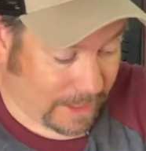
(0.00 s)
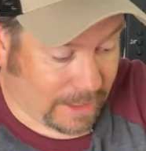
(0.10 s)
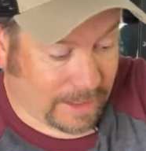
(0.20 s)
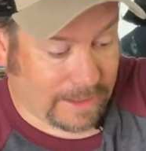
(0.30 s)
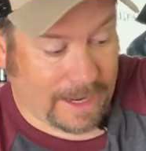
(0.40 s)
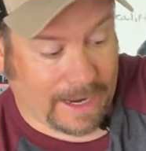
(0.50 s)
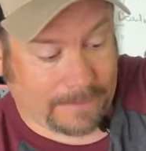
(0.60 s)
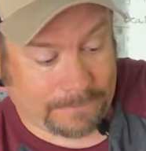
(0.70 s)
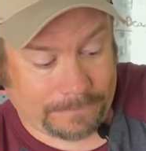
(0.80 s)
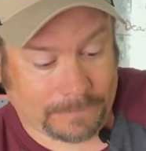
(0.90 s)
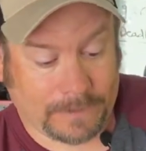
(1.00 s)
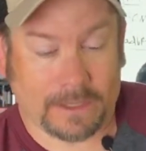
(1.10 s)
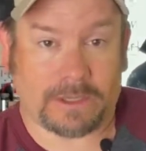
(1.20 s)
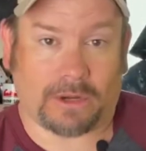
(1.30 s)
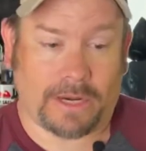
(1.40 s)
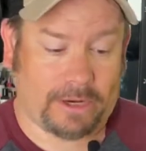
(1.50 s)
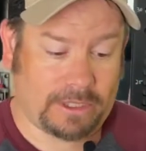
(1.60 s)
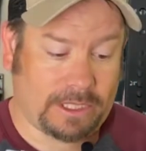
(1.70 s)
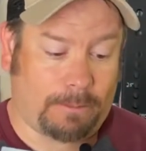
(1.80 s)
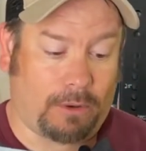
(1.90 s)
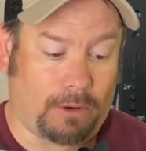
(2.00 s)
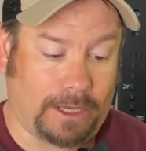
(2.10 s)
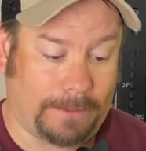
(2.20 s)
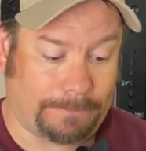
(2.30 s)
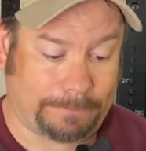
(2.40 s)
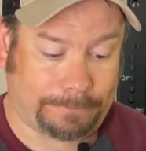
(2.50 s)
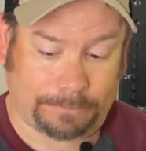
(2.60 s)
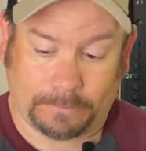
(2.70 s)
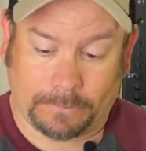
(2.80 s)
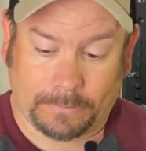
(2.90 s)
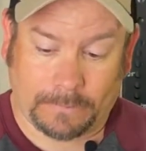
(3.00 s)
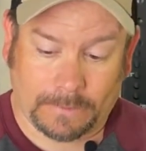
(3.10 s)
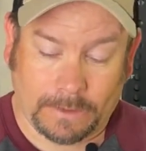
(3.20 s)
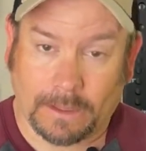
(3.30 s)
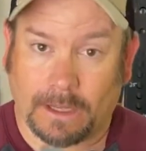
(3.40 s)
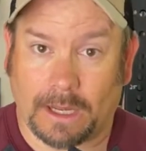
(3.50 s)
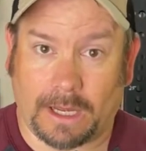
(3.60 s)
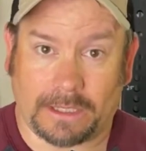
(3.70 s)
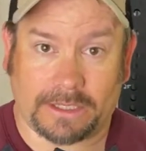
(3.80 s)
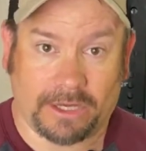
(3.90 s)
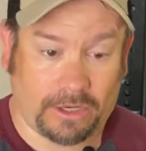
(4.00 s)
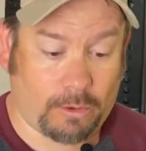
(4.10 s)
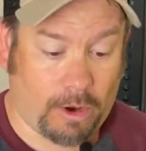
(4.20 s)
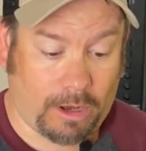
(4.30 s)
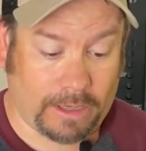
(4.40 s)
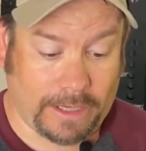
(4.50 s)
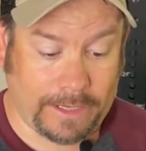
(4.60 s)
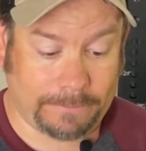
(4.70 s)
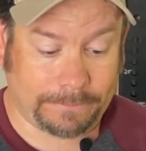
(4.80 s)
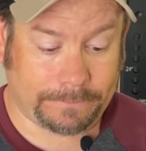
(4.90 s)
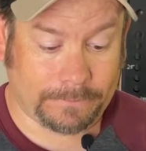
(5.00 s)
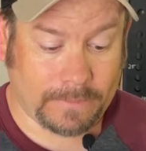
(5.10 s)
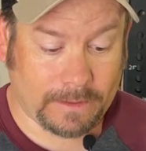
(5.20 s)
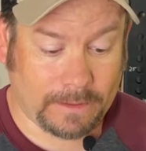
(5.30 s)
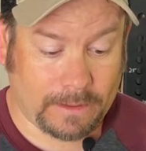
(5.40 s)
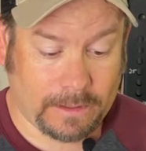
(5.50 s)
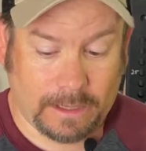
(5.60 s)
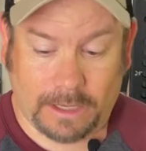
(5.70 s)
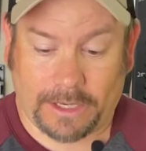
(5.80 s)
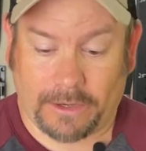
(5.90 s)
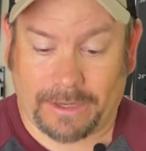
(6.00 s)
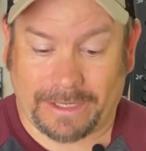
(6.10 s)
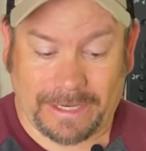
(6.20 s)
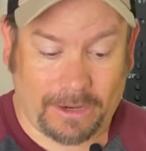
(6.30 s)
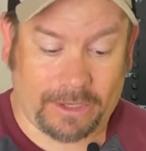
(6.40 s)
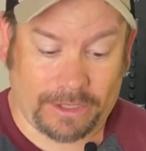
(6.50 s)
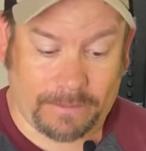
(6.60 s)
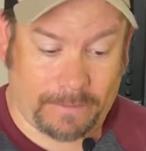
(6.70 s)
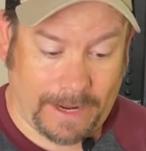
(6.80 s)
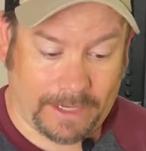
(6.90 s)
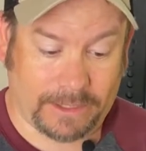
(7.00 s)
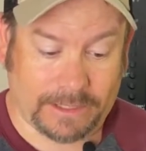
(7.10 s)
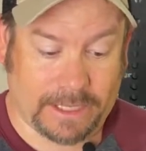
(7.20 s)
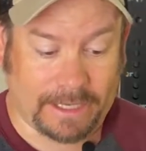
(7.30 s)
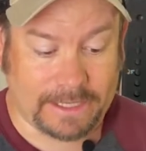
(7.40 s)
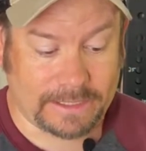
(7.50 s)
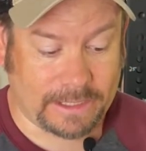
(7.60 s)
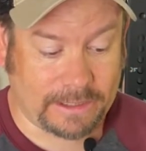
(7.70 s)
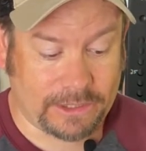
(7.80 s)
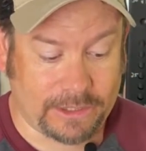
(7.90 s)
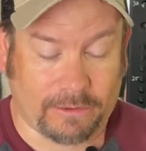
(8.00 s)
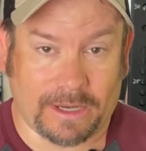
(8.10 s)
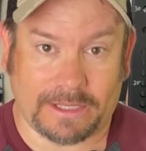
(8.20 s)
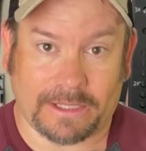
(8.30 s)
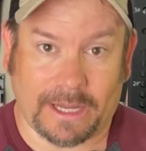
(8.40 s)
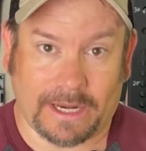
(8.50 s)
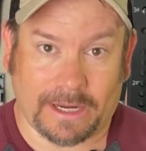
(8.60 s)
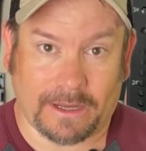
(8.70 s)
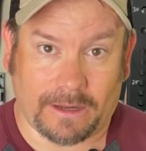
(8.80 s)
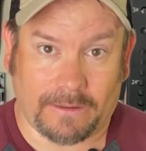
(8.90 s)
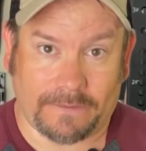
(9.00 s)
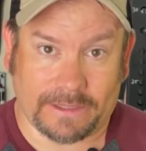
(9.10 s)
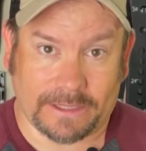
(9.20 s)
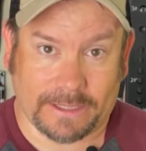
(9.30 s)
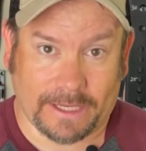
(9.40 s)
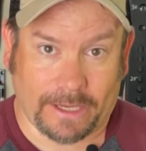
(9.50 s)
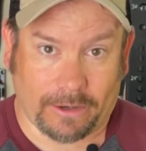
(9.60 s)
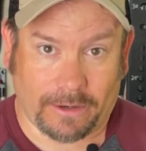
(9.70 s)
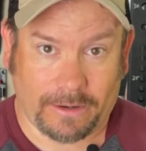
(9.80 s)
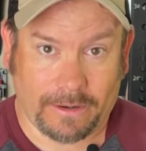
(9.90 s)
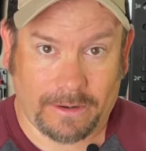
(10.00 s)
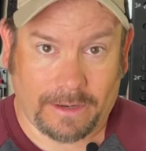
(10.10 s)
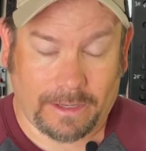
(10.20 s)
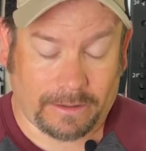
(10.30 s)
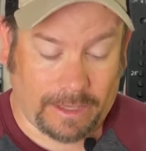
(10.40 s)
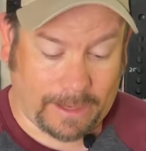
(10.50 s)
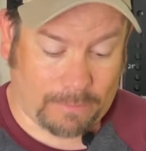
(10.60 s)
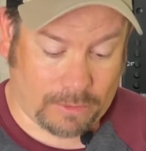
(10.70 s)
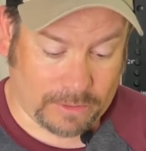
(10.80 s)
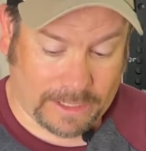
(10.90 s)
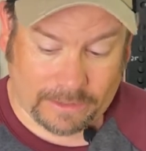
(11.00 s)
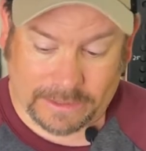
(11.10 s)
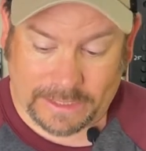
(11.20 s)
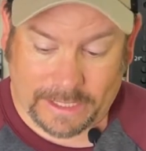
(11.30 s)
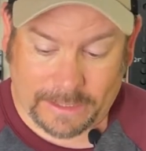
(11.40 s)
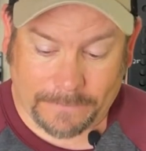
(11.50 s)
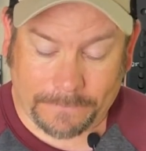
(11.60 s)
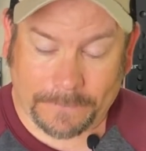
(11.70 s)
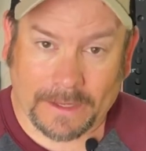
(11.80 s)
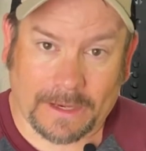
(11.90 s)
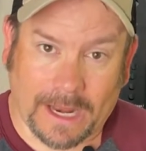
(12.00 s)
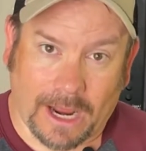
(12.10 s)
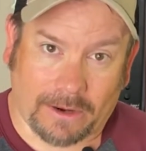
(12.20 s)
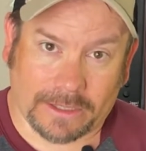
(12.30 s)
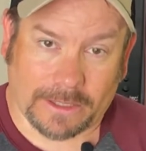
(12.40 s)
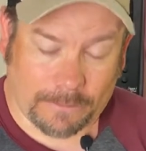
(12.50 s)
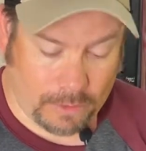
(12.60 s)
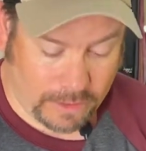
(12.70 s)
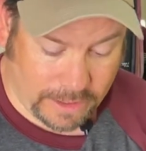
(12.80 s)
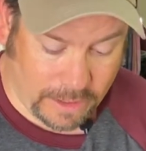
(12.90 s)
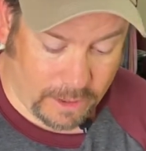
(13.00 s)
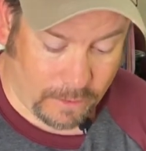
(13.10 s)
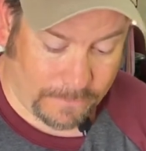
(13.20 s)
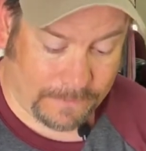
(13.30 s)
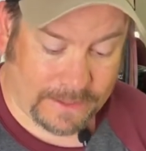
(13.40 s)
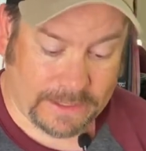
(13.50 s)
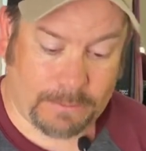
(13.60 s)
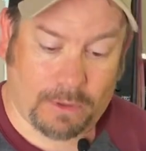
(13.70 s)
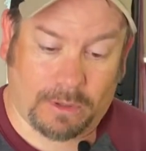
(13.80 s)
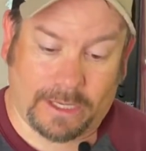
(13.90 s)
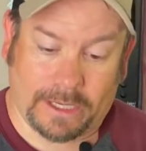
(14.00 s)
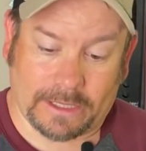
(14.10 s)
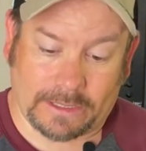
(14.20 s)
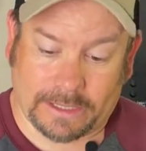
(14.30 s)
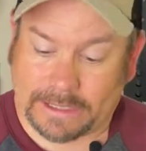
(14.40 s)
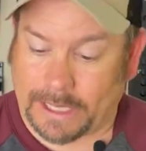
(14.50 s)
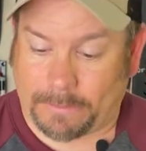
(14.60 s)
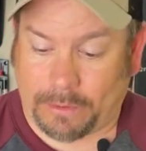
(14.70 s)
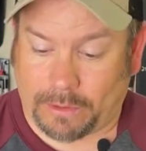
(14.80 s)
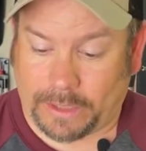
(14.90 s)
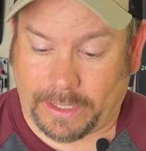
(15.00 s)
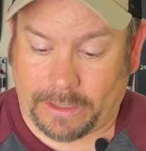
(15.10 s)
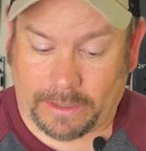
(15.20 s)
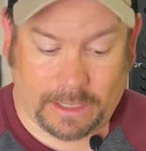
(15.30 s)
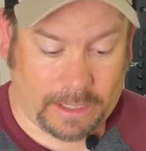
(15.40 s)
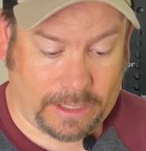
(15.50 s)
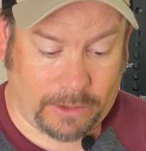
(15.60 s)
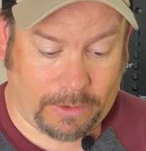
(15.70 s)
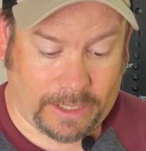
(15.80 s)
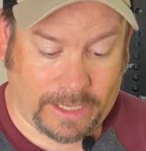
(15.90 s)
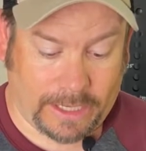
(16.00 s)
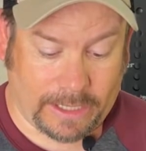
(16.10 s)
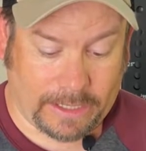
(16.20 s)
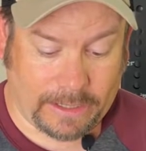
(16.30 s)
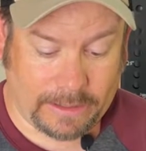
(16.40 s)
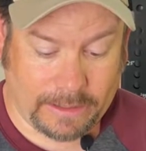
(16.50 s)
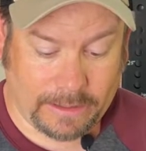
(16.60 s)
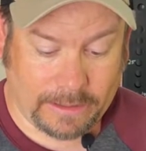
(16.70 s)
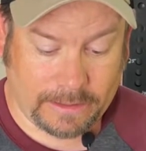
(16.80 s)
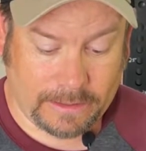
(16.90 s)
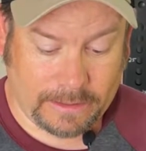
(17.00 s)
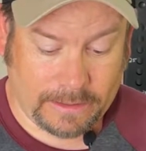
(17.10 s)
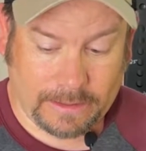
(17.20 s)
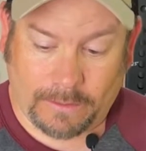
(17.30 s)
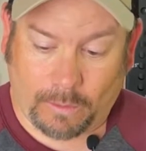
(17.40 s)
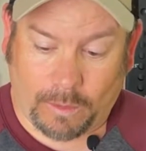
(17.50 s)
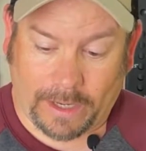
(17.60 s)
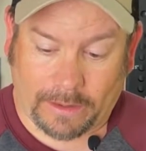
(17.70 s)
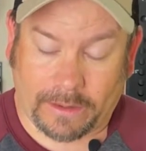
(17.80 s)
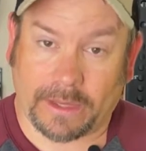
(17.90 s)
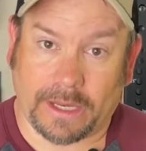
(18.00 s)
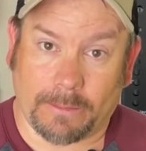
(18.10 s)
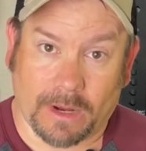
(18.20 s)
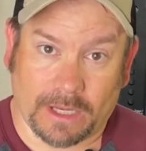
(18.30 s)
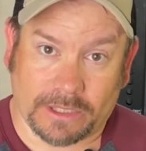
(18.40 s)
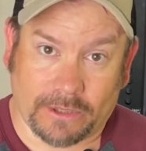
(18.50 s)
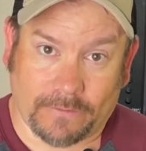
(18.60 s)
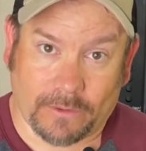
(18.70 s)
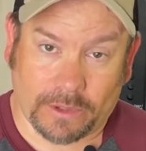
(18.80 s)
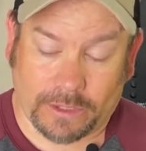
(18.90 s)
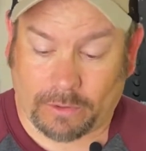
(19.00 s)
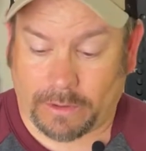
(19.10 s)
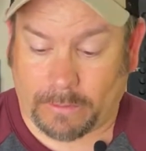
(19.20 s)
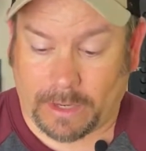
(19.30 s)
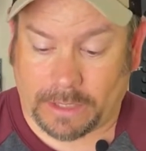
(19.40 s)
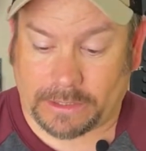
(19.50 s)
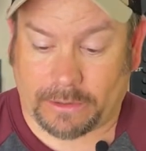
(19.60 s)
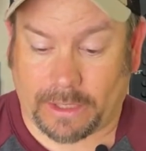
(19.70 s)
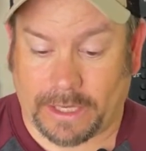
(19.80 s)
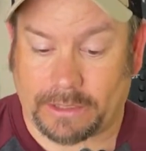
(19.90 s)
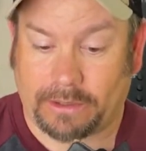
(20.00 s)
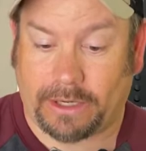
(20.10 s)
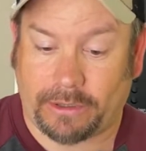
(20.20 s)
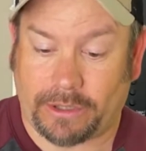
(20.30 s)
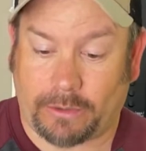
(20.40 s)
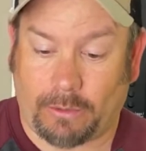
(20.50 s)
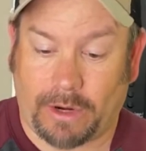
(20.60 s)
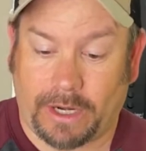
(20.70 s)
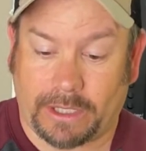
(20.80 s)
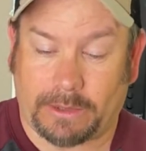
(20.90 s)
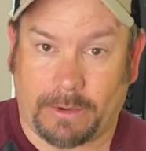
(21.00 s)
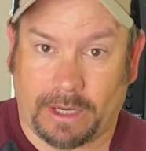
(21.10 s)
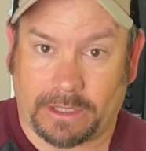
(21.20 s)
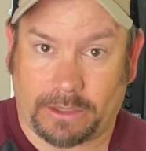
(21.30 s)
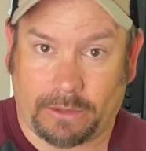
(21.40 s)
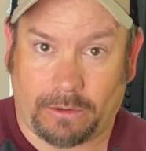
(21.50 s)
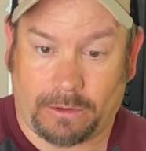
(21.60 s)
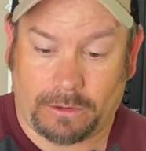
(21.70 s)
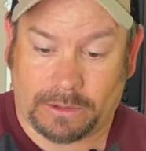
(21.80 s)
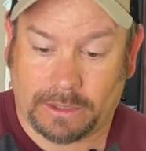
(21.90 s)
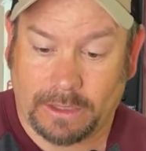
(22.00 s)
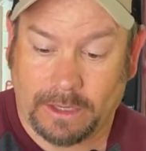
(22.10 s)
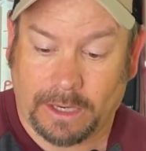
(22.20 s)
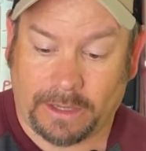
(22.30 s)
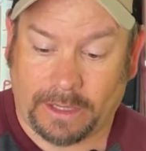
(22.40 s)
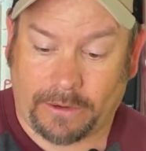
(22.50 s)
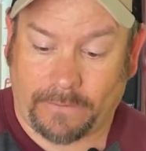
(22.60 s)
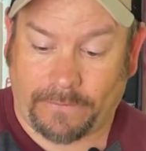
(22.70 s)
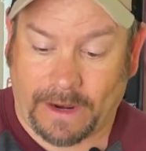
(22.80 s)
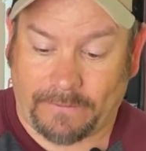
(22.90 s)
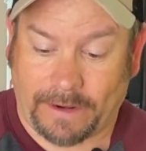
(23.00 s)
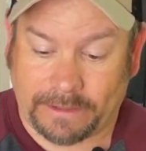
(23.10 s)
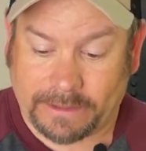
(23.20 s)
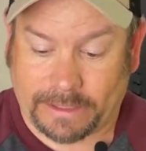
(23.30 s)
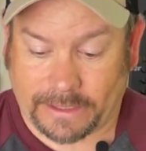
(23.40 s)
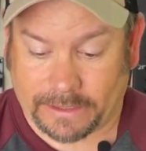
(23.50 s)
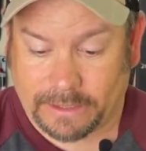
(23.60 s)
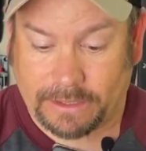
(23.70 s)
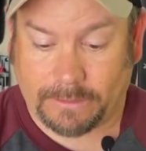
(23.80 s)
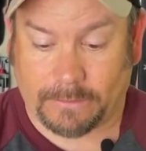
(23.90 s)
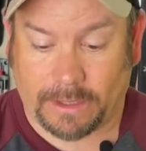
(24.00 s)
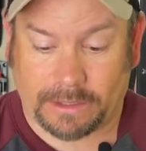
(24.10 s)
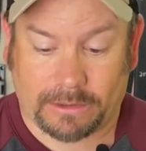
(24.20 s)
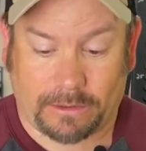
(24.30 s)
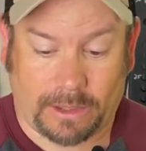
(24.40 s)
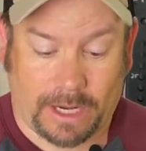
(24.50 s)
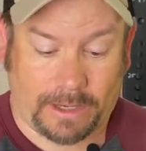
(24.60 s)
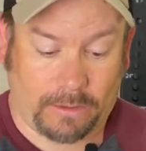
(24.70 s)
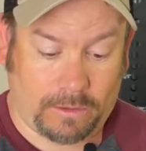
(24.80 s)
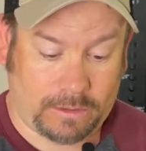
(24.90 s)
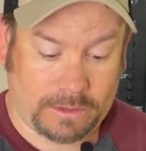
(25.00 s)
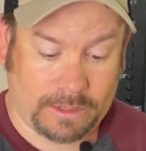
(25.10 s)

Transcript: into that. So here's the pulley. It's good quality. You can tell it matches, like I said, the general aesthetic of the slinger and the lap pull down seat. Now it's important to note this pulley is the same pulley you would get with the Monster version or the Monster Light. So here's your 1-inch Monster holes and then your 5/8 inch Monster Light holes.